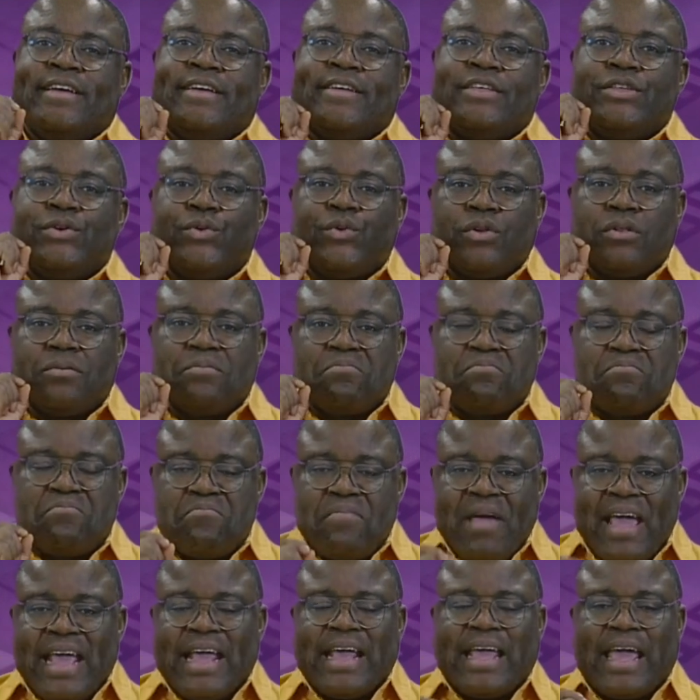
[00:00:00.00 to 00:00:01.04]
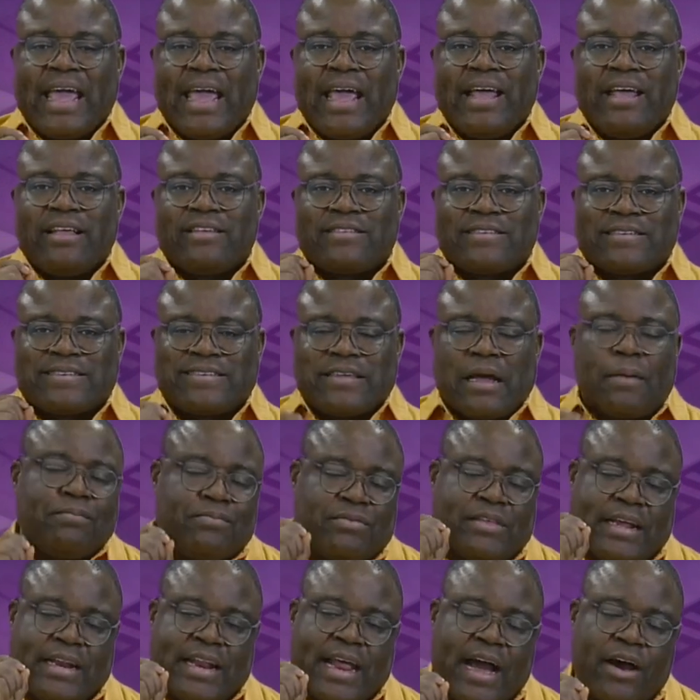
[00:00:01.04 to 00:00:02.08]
you will make something